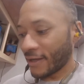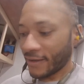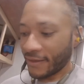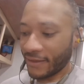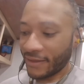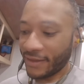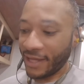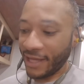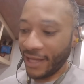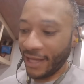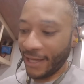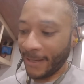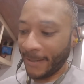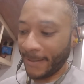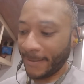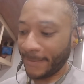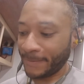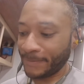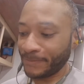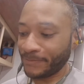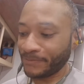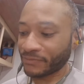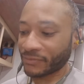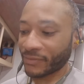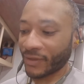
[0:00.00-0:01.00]
then
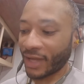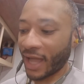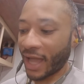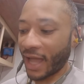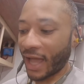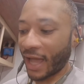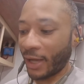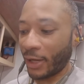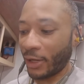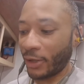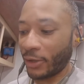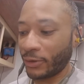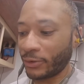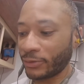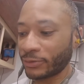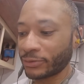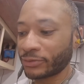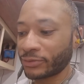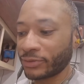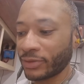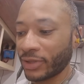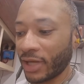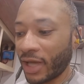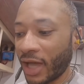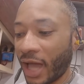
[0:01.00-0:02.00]
I'll
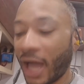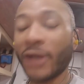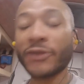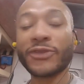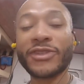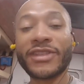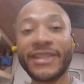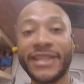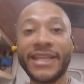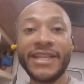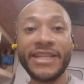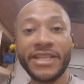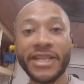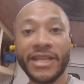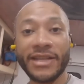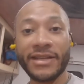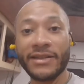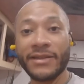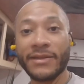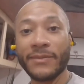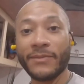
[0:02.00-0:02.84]
stitch it.